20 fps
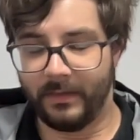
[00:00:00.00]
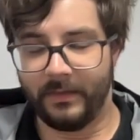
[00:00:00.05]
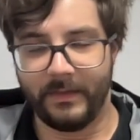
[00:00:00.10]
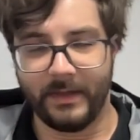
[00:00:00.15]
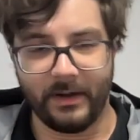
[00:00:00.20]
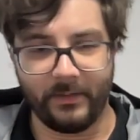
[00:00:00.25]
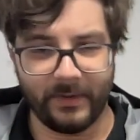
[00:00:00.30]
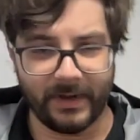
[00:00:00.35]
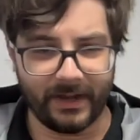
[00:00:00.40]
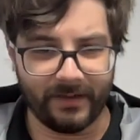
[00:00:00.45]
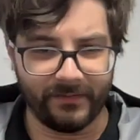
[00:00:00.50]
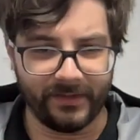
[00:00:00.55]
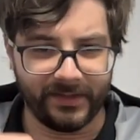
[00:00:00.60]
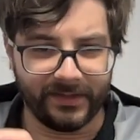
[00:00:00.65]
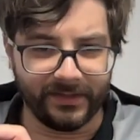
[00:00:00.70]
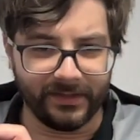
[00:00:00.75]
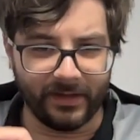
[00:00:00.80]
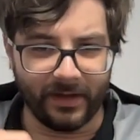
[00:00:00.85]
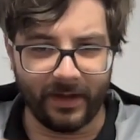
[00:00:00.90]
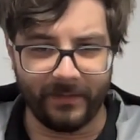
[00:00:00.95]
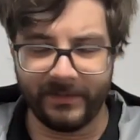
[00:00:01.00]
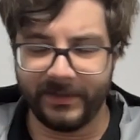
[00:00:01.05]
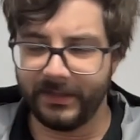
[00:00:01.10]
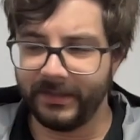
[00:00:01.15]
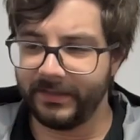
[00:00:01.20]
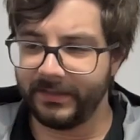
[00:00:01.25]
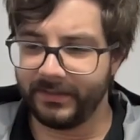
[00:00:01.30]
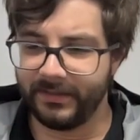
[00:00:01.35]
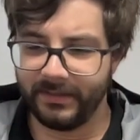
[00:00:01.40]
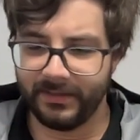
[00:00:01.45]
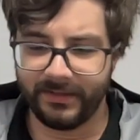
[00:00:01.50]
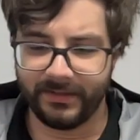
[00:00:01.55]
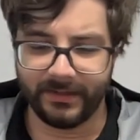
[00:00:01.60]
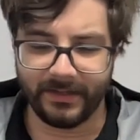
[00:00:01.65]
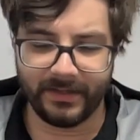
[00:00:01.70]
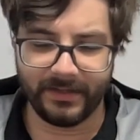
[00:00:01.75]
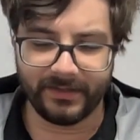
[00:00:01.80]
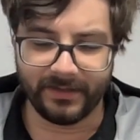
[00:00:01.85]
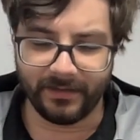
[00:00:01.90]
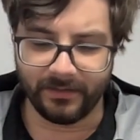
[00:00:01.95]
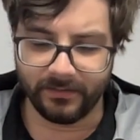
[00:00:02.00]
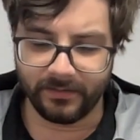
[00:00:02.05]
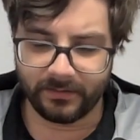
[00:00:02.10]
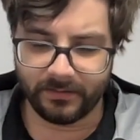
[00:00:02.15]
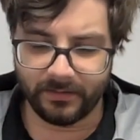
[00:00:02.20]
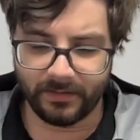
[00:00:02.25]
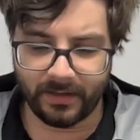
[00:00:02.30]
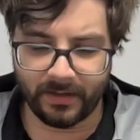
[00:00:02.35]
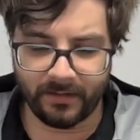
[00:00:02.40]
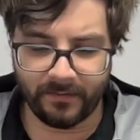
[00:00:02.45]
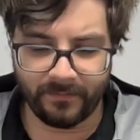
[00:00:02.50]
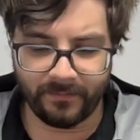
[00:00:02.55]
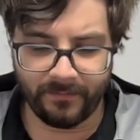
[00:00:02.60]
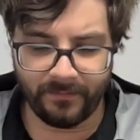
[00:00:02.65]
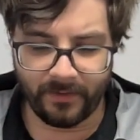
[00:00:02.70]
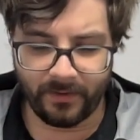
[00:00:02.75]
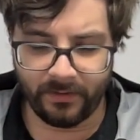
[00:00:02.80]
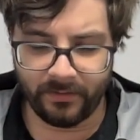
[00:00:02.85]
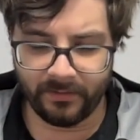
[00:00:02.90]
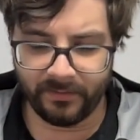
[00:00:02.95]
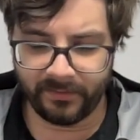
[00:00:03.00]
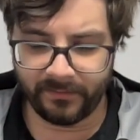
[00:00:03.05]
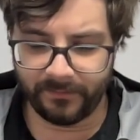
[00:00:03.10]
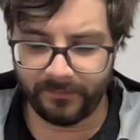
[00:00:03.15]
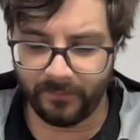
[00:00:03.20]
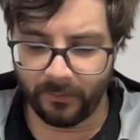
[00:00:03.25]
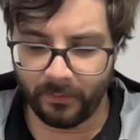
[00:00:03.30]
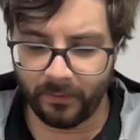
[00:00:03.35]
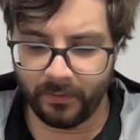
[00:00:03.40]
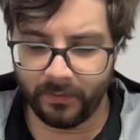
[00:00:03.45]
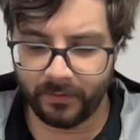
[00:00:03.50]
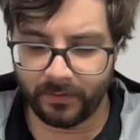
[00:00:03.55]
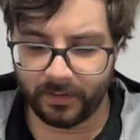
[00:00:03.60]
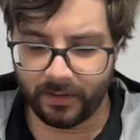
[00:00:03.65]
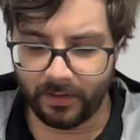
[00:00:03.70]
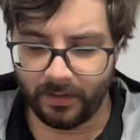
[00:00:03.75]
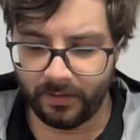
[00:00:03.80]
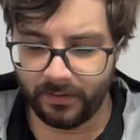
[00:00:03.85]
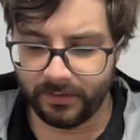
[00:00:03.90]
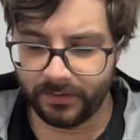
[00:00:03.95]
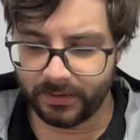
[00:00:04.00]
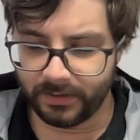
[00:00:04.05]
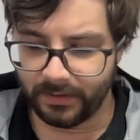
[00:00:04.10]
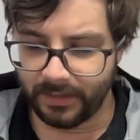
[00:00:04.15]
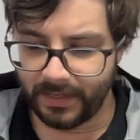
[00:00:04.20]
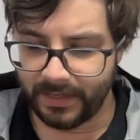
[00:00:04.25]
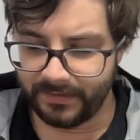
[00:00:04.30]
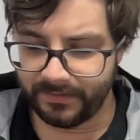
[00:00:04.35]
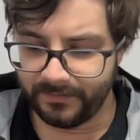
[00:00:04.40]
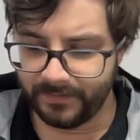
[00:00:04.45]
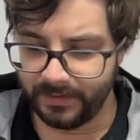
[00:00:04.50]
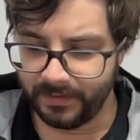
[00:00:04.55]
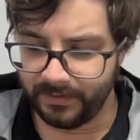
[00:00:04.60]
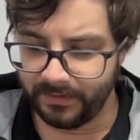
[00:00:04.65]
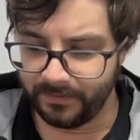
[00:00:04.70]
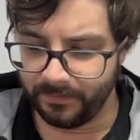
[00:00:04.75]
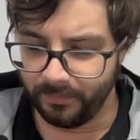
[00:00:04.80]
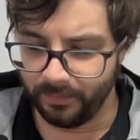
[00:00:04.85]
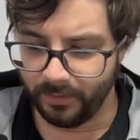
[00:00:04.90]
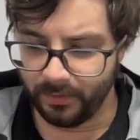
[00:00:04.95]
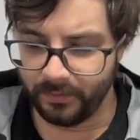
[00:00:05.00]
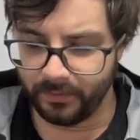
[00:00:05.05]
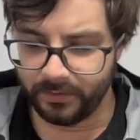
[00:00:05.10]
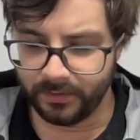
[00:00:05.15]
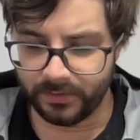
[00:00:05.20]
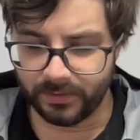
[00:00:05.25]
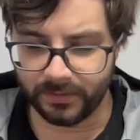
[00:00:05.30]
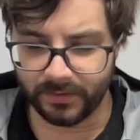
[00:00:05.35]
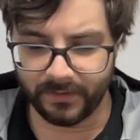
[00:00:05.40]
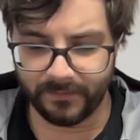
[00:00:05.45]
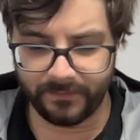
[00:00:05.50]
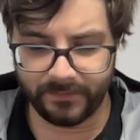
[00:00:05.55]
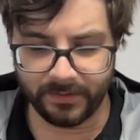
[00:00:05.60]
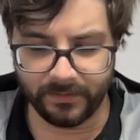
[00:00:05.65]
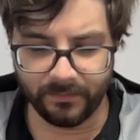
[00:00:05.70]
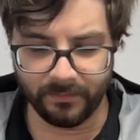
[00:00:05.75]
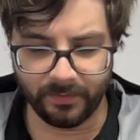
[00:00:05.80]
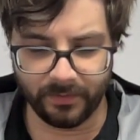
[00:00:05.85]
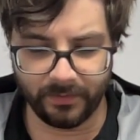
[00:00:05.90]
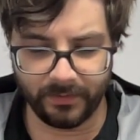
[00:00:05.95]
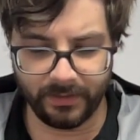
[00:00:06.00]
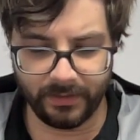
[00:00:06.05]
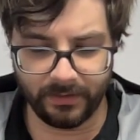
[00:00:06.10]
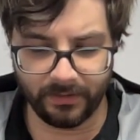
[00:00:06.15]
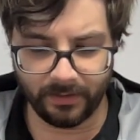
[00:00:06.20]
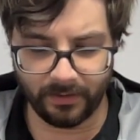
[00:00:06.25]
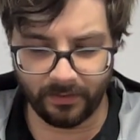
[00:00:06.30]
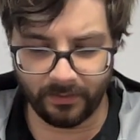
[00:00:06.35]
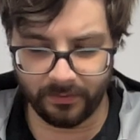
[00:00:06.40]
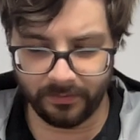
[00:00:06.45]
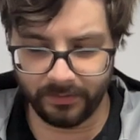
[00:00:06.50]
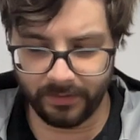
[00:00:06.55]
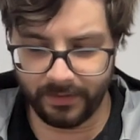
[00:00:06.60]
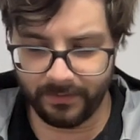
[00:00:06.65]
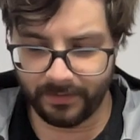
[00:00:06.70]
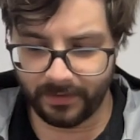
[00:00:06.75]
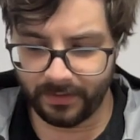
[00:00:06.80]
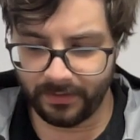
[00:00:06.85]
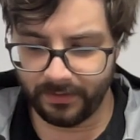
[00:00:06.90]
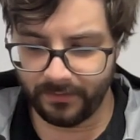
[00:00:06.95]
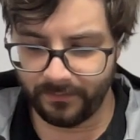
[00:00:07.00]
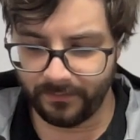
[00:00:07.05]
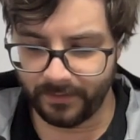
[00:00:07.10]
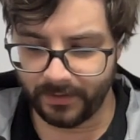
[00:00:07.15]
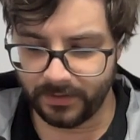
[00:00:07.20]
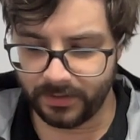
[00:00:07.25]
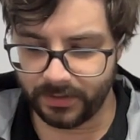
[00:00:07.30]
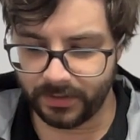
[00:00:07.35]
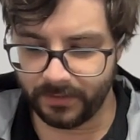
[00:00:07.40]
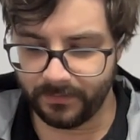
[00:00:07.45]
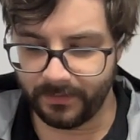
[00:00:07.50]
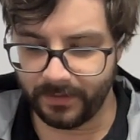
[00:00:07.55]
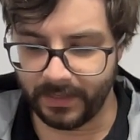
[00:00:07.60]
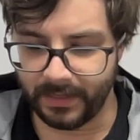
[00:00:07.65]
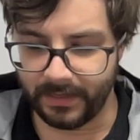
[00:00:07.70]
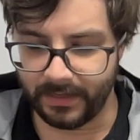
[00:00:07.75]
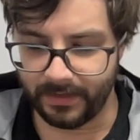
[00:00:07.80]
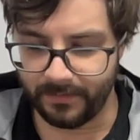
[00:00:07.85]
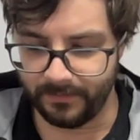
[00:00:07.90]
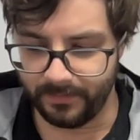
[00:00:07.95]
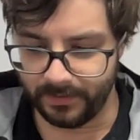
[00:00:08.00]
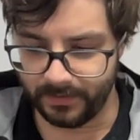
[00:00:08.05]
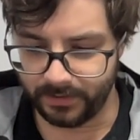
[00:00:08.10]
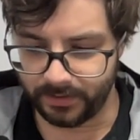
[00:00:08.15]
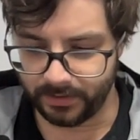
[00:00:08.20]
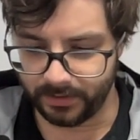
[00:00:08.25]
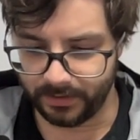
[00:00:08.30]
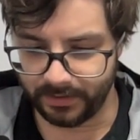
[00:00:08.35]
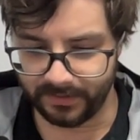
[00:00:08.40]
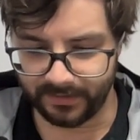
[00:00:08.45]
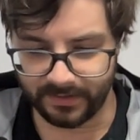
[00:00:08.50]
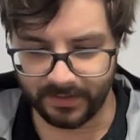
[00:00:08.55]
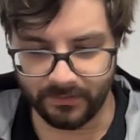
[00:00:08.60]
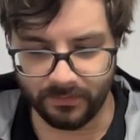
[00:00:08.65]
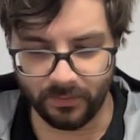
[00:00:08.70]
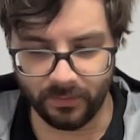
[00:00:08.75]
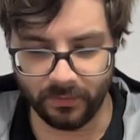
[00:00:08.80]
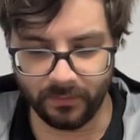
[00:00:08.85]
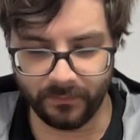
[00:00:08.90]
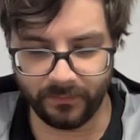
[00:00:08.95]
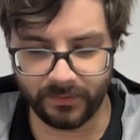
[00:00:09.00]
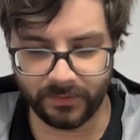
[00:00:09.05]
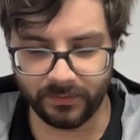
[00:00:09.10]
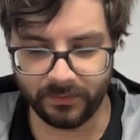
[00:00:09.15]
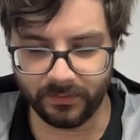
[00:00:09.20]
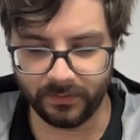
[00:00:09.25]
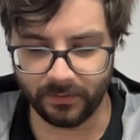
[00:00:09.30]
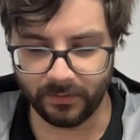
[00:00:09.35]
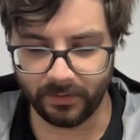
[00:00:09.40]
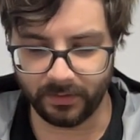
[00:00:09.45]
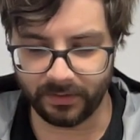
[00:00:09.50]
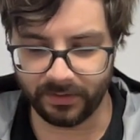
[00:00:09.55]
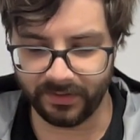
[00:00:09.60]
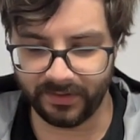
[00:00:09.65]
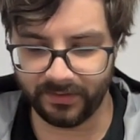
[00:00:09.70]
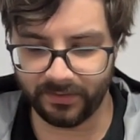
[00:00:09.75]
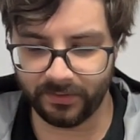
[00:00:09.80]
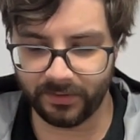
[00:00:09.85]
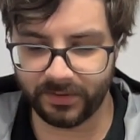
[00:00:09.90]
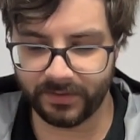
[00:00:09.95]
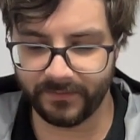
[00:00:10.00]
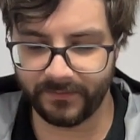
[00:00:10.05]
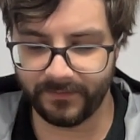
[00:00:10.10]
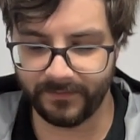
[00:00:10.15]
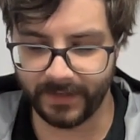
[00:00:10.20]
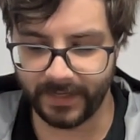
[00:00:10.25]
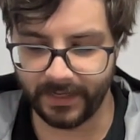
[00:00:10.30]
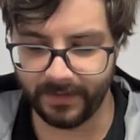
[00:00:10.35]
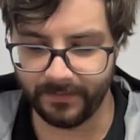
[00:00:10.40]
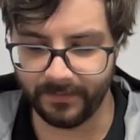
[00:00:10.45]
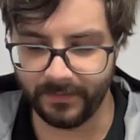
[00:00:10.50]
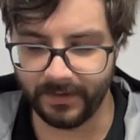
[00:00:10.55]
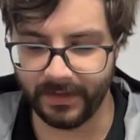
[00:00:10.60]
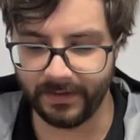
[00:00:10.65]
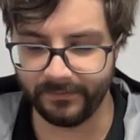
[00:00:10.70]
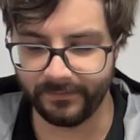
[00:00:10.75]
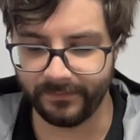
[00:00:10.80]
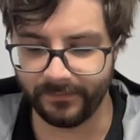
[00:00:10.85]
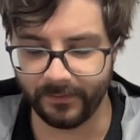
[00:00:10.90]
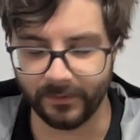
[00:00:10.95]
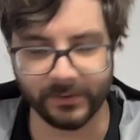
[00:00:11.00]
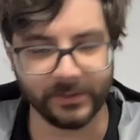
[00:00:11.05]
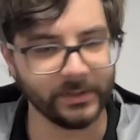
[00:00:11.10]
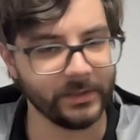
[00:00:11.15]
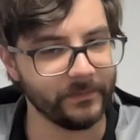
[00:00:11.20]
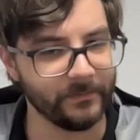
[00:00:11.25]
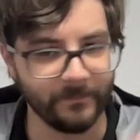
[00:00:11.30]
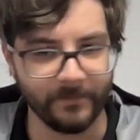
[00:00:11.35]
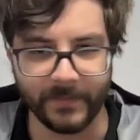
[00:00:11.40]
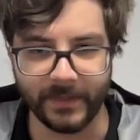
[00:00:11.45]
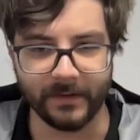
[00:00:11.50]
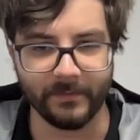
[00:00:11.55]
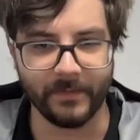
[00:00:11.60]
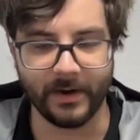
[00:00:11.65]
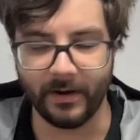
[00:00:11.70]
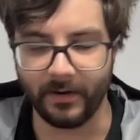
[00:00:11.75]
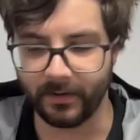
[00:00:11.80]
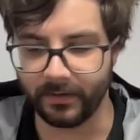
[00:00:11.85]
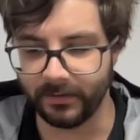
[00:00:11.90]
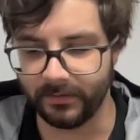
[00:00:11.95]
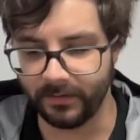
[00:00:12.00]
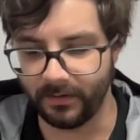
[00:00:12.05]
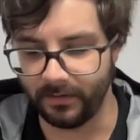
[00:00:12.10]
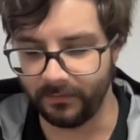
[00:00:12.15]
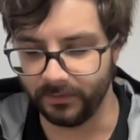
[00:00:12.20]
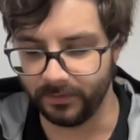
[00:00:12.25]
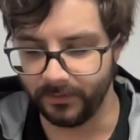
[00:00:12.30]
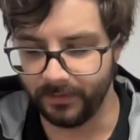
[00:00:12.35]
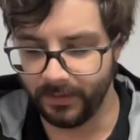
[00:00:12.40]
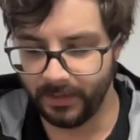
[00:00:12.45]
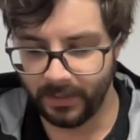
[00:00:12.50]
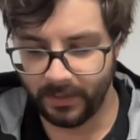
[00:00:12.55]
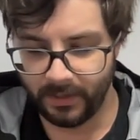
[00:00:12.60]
Then we have the synopsis. It says, A Little Life follows 4 college classmates broke adrift and buoyed only by their friendship and ambition as they move to New York in search of fame and fortune, the American novel.